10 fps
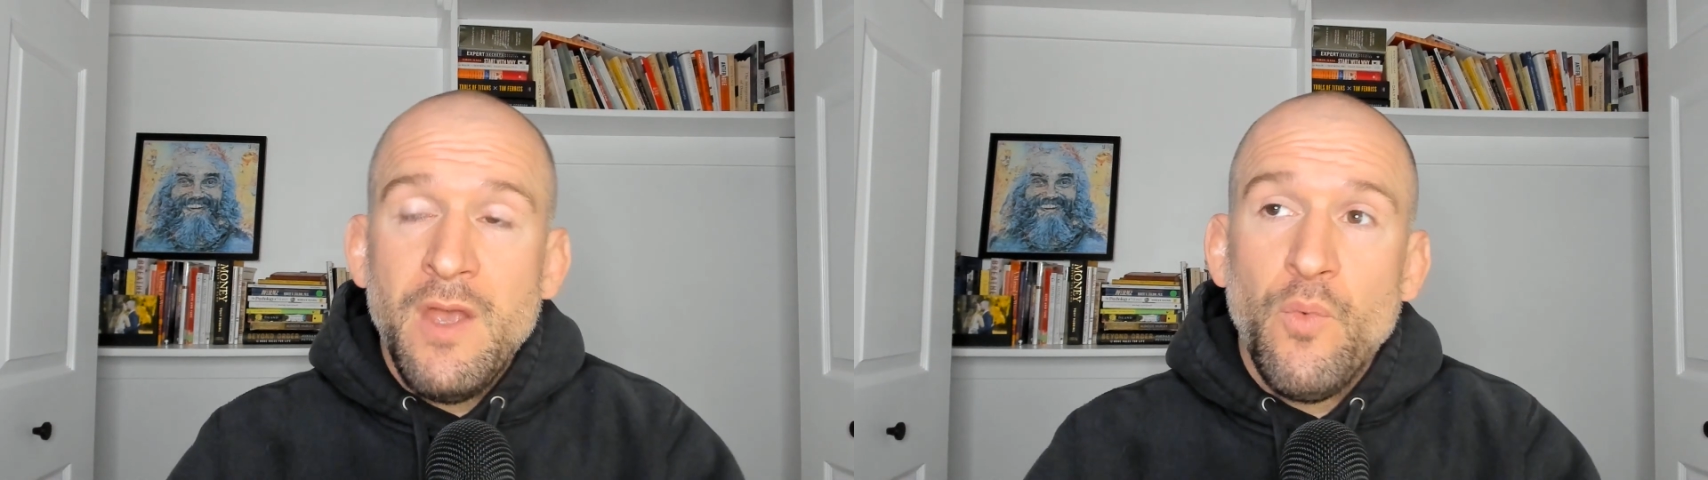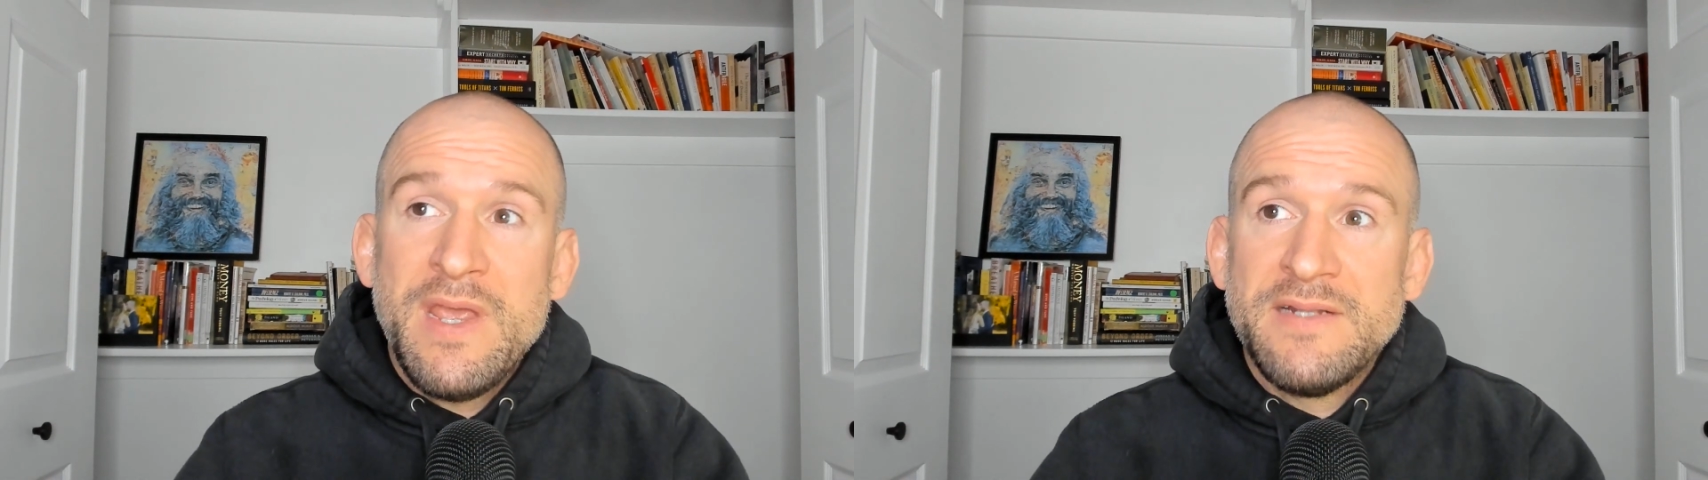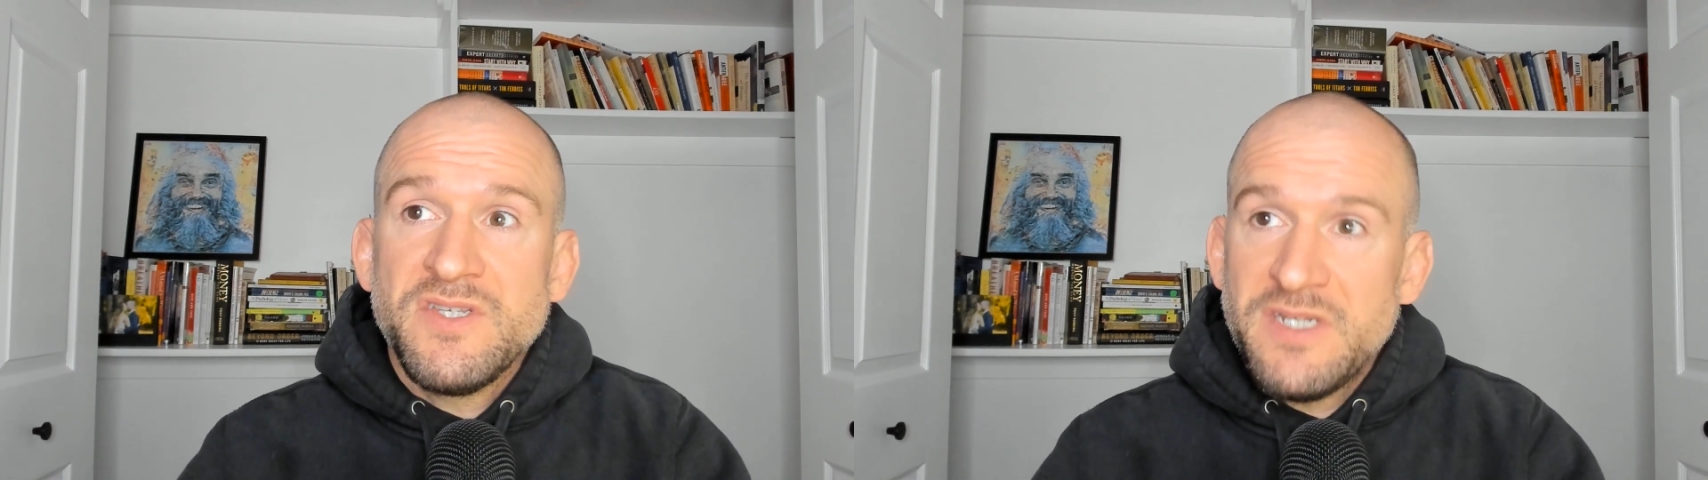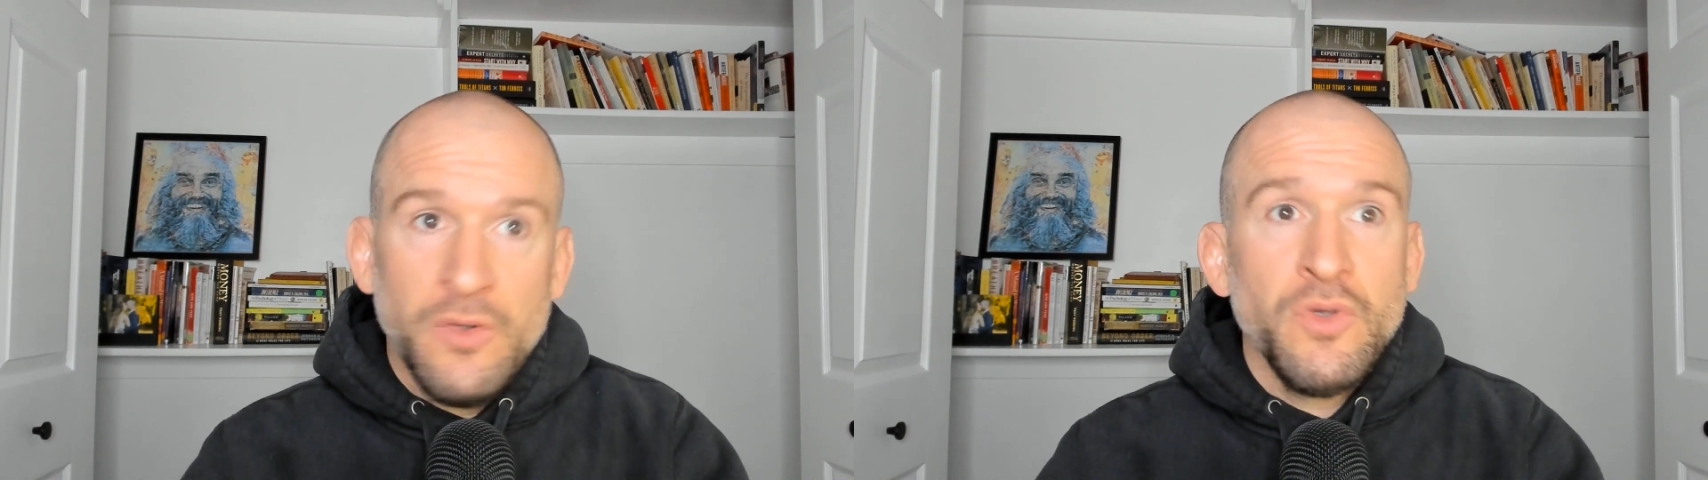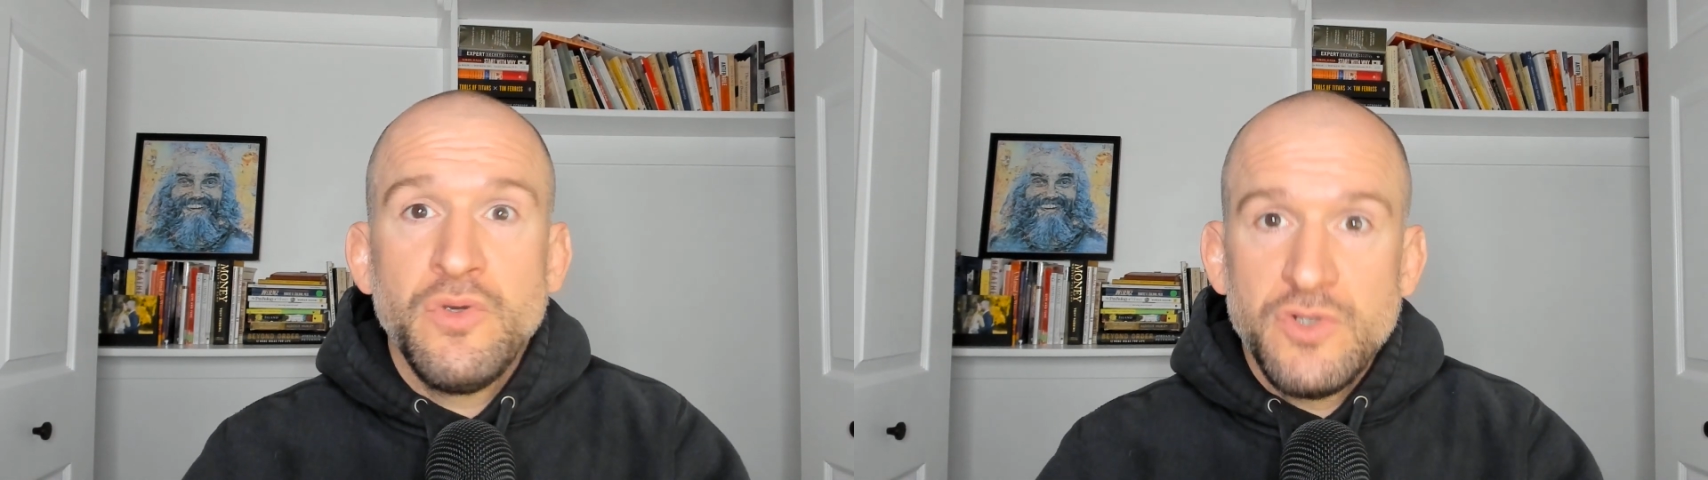We can
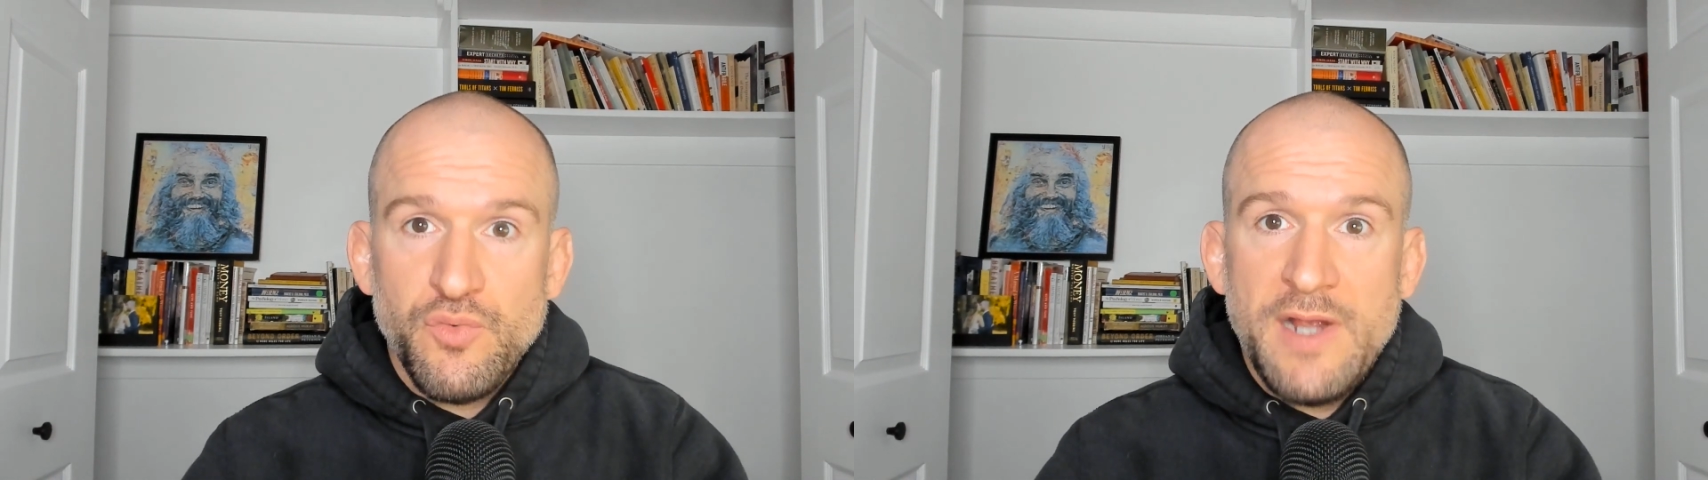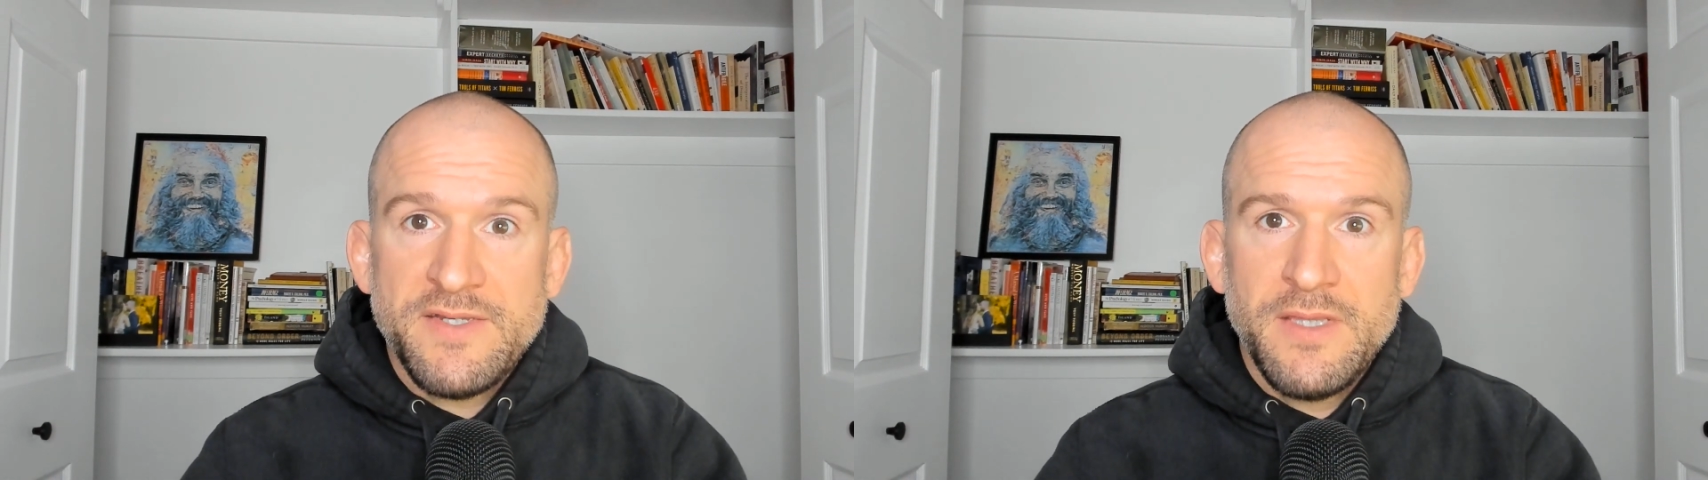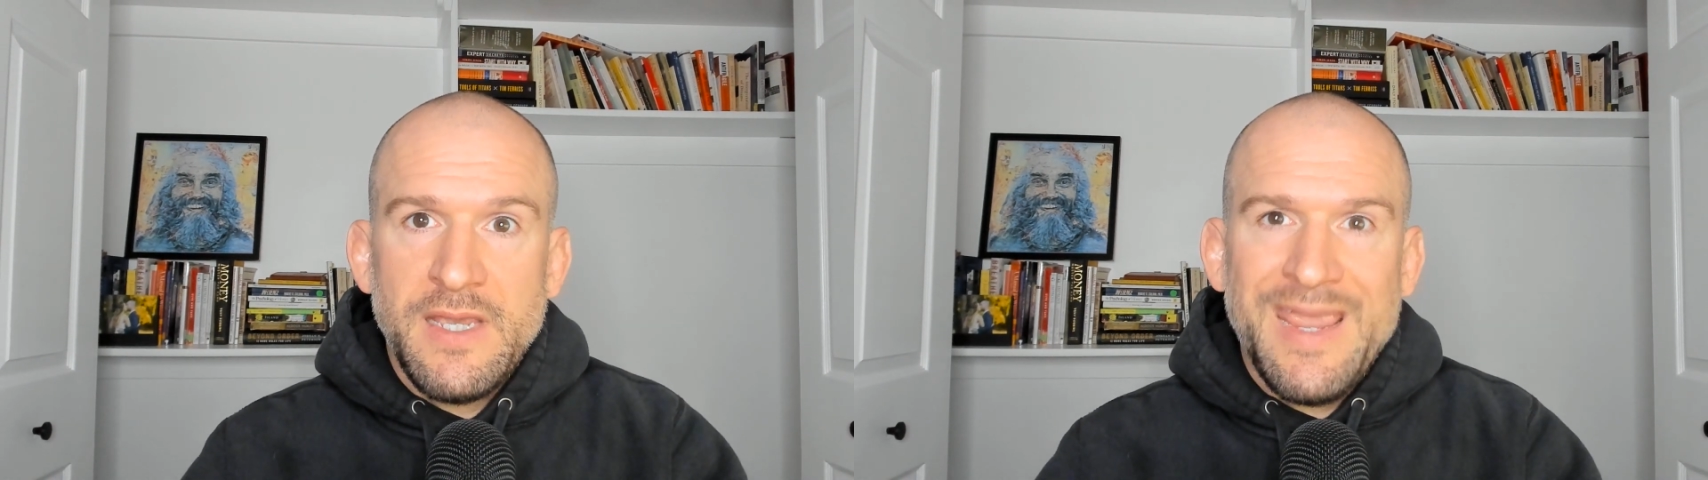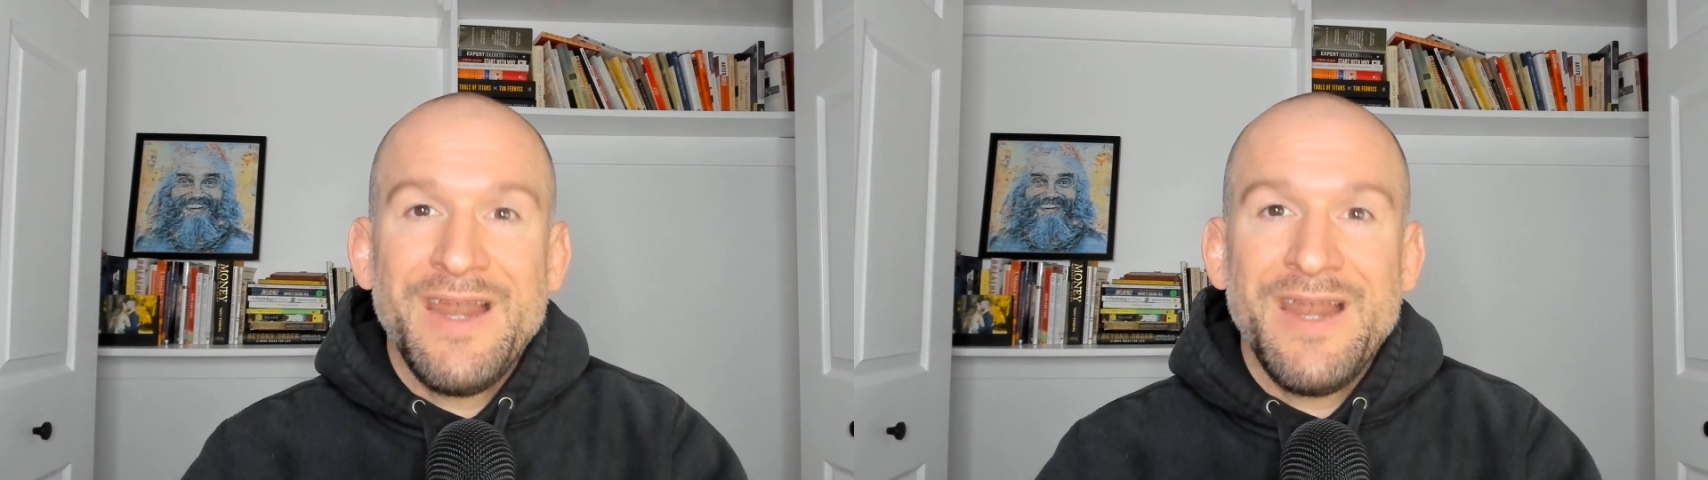still use wrestling